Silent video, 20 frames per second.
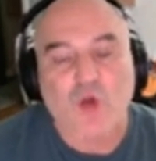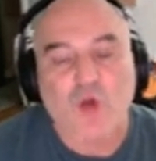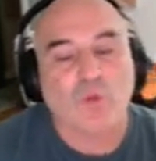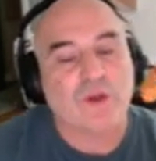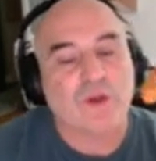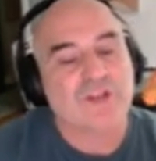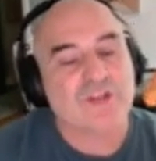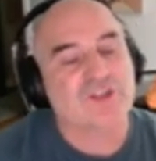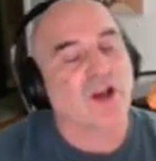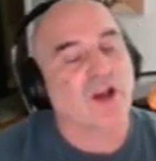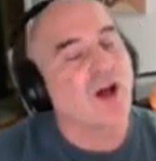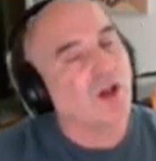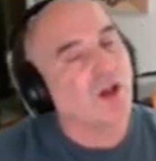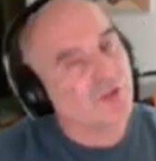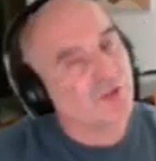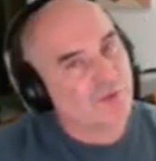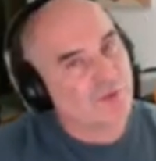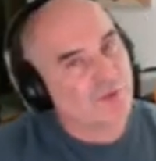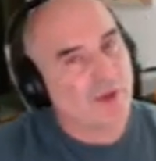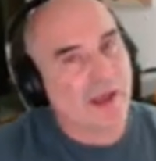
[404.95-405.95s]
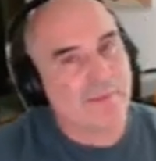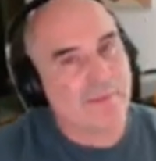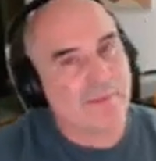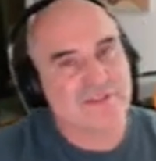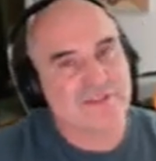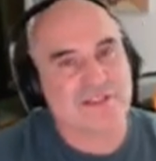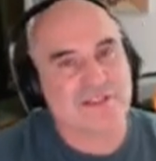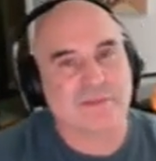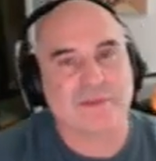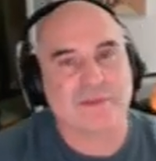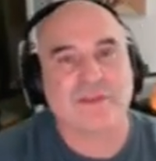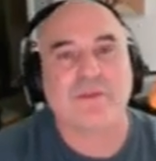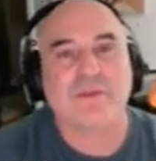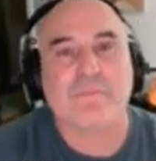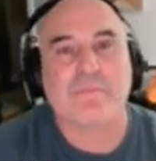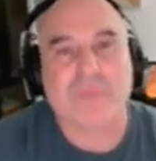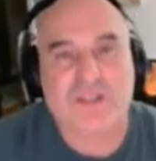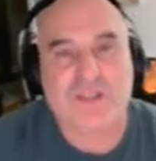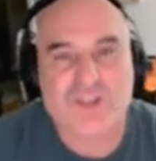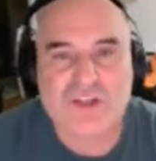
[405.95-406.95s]
which also happens to be the
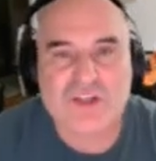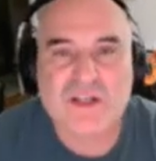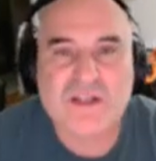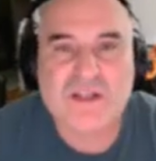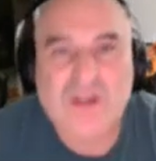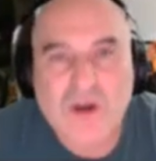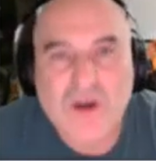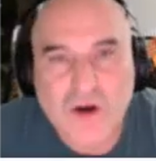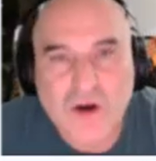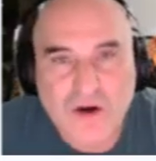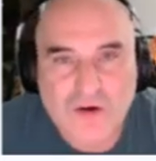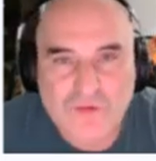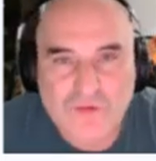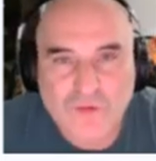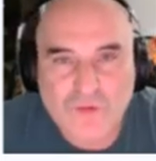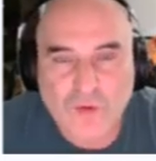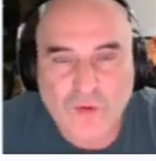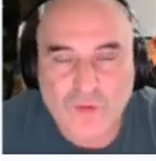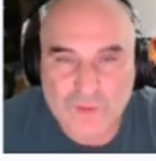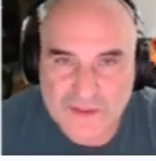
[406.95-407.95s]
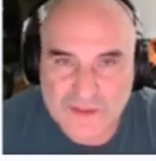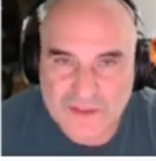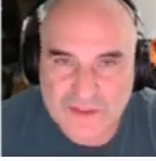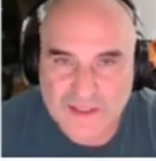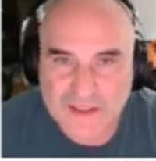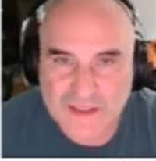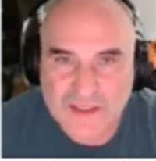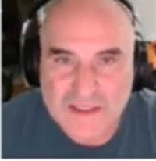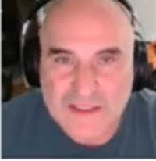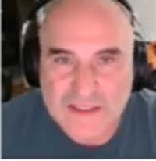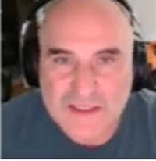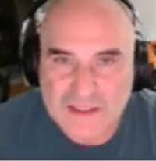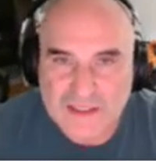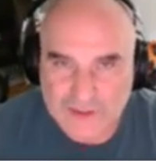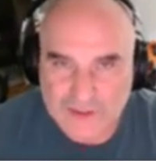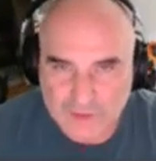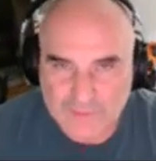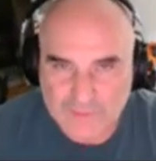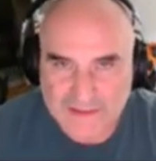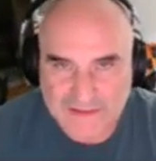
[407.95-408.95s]
mission of Orinda
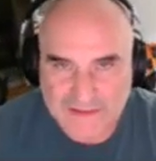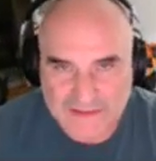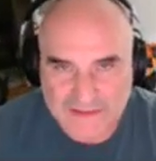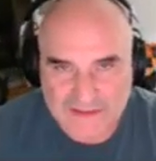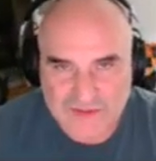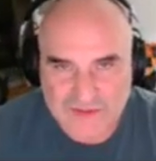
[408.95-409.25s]
Intermediate